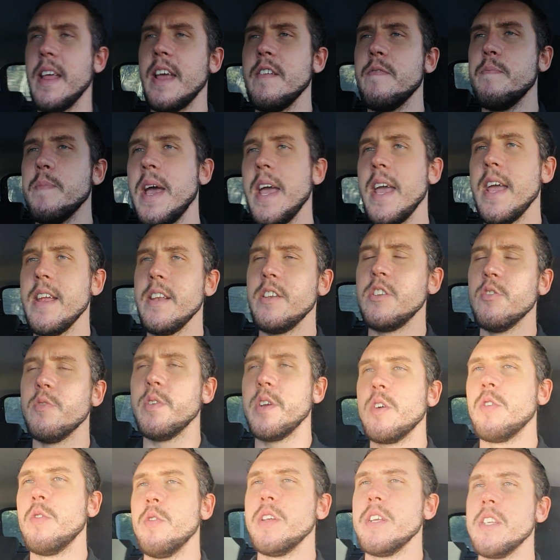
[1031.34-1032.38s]
they've made
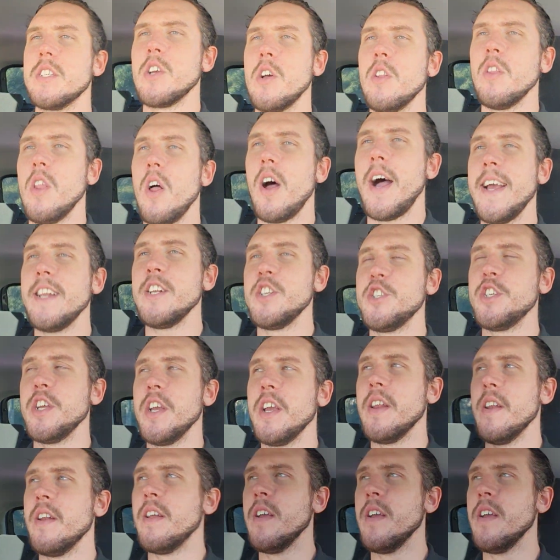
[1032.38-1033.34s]
doing all this online shit.